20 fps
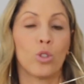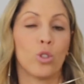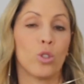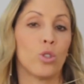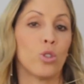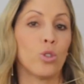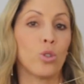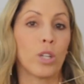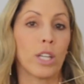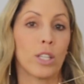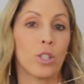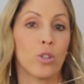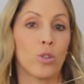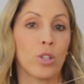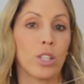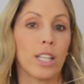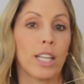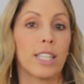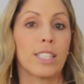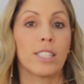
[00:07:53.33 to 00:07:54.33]
you can
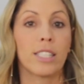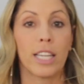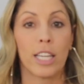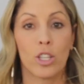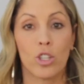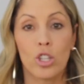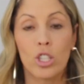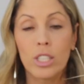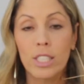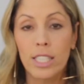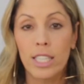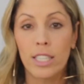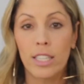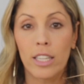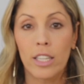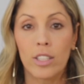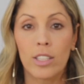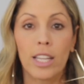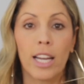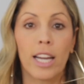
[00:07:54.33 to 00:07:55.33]
utilize in your
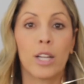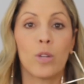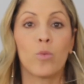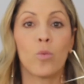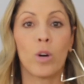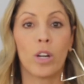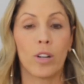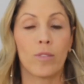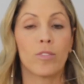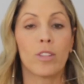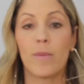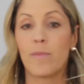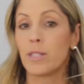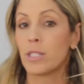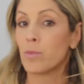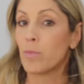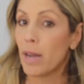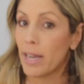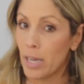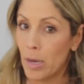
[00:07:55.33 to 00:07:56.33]
skincare line. One of them
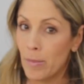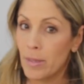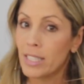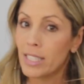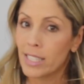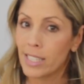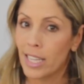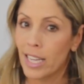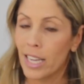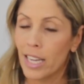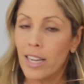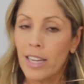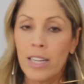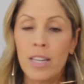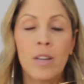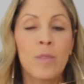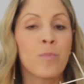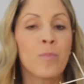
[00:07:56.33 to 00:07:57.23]
is vitamin C.